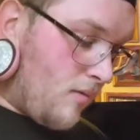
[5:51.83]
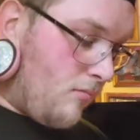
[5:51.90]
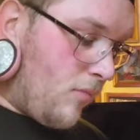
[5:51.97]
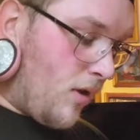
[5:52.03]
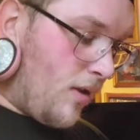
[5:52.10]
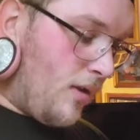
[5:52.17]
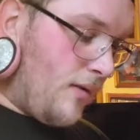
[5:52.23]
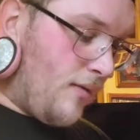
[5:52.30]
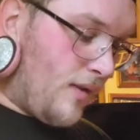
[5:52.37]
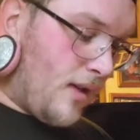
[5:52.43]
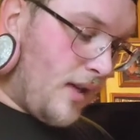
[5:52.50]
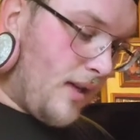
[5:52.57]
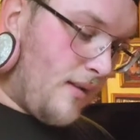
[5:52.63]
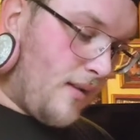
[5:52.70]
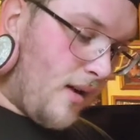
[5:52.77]
but you've
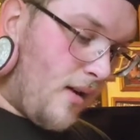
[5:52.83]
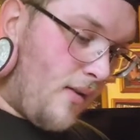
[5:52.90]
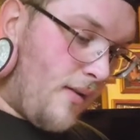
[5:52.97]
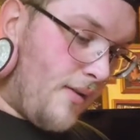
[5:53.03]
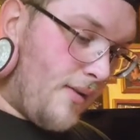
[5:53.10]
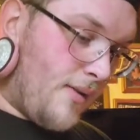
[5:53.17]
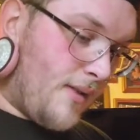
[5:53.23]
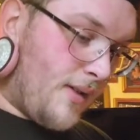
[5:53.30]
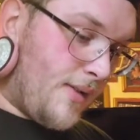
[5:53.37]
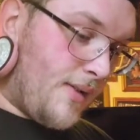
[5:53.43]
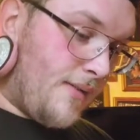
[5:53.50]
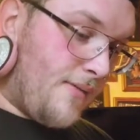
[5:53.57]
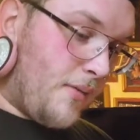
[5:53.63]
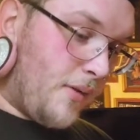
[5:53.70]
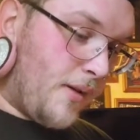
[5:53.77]
got all
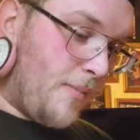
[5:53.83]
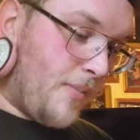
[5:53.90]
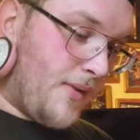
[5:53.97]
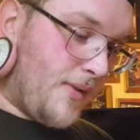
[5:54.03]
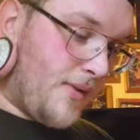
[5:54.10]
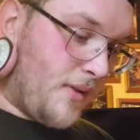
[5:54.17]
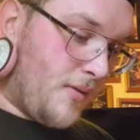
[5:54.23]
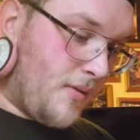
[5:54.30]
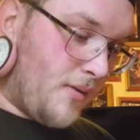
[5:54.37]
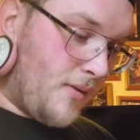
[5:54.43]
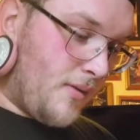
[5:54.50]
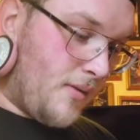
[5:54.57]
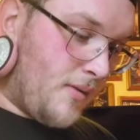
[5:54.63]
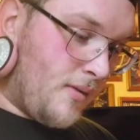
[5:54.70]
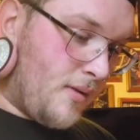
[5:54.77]
64
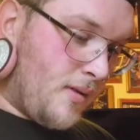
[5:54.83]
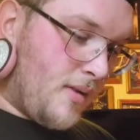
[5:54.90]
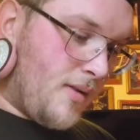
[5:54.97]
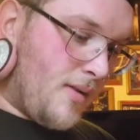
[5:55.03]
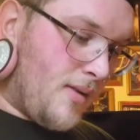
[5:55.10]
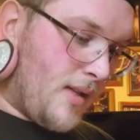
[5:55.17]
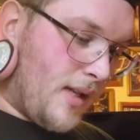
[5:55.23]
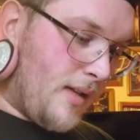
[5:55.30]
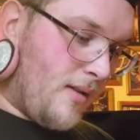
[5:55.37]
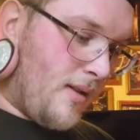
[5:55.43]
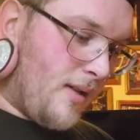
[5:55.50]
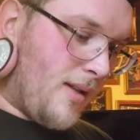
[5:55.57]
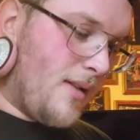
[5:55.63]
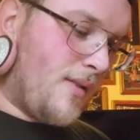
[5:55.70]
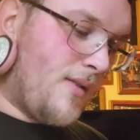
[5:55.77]
episodes.
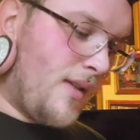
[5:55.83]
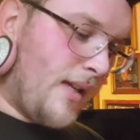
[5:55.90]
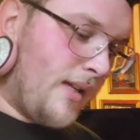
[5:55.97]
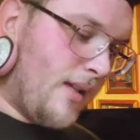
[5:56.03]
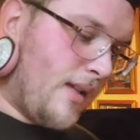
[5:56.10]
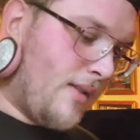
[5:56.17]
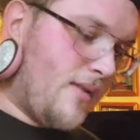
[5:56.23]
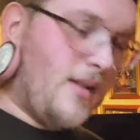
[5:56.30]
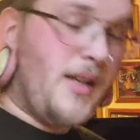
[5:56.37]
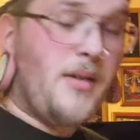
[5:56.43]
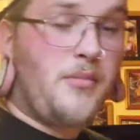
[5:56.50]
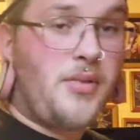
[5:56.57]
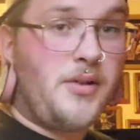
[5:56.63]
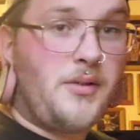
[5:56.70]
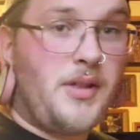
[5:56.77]
Sadly, on SD on
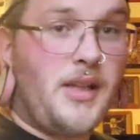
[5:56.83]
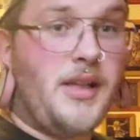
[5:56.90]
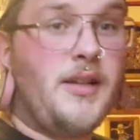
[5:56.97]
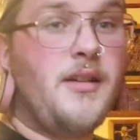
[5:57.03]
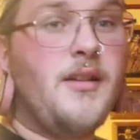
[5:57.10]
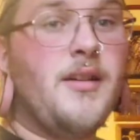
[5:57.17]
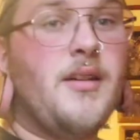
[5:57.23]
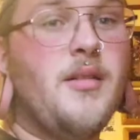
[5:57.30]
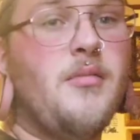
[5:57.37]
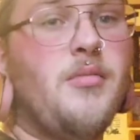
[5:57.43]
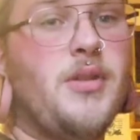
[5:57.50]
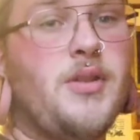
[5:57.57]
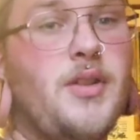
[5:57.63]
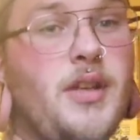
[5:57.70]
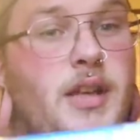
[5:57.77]
Blue D,
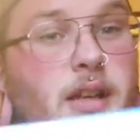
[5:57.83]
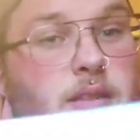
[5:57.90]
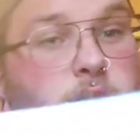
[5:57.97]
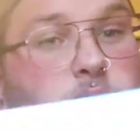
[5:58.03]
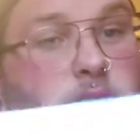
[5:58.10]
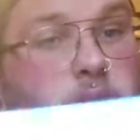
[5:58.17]
but you got